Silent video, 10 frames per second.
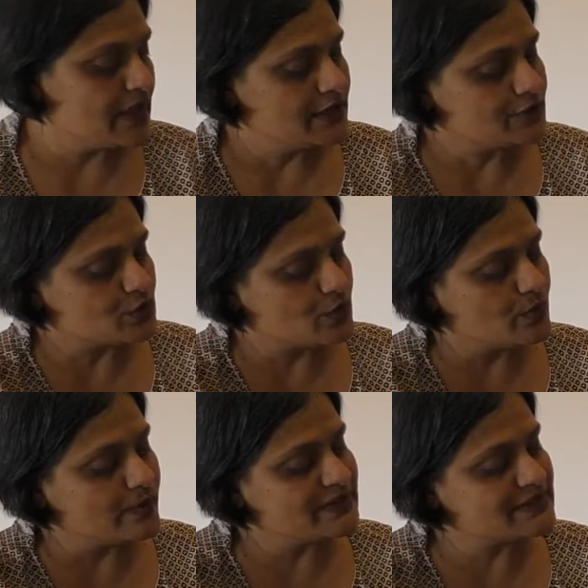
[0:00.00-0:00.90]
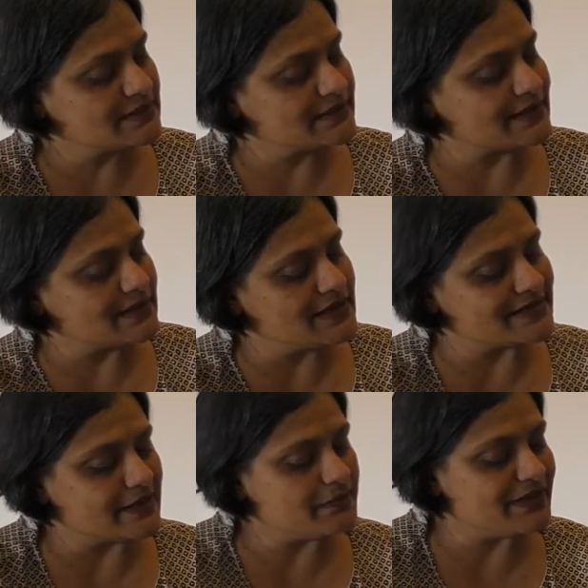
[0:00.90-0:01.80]
So once they
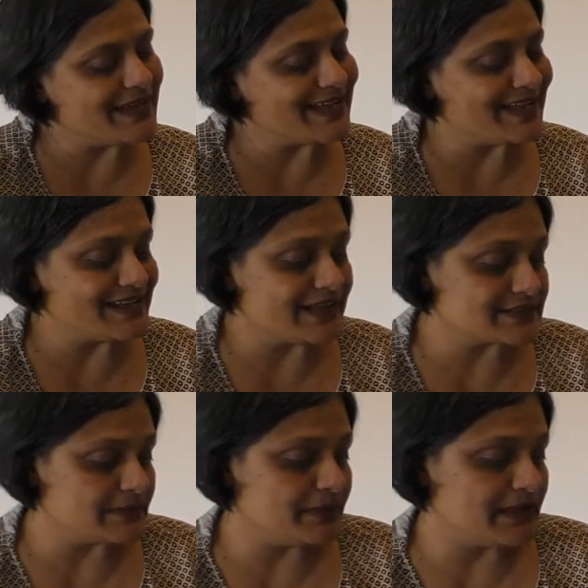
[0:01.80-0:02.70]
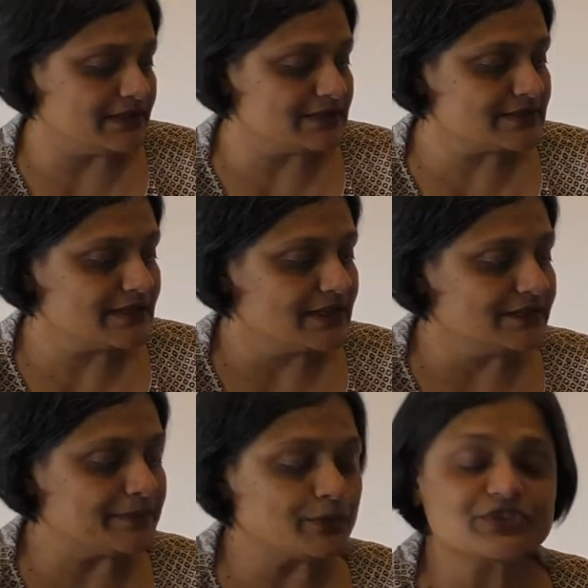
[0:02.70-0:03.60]
collect API and excipients,
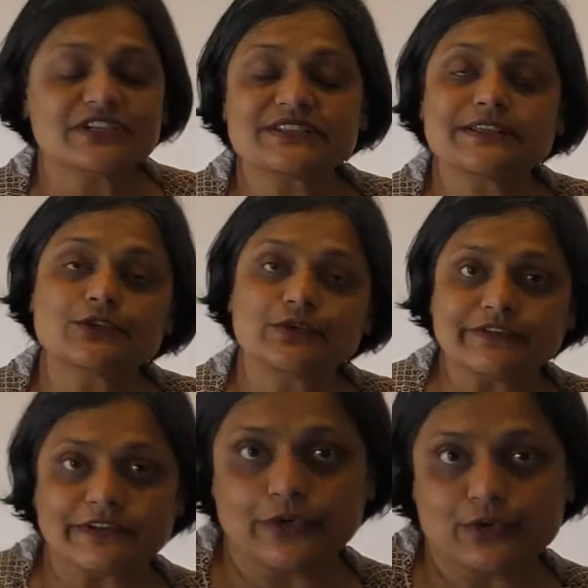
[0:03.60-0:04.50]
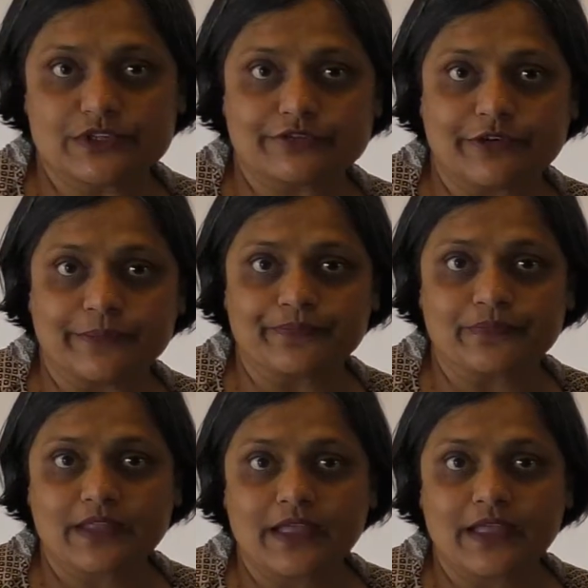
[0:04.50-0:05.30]
they process it to different dosage form.